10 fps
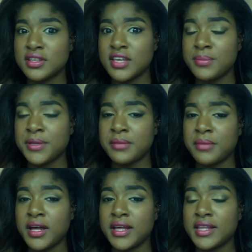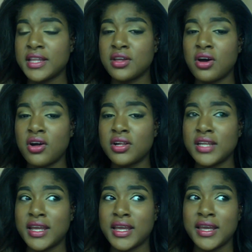keeping in mind that the
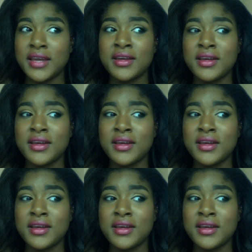holiday,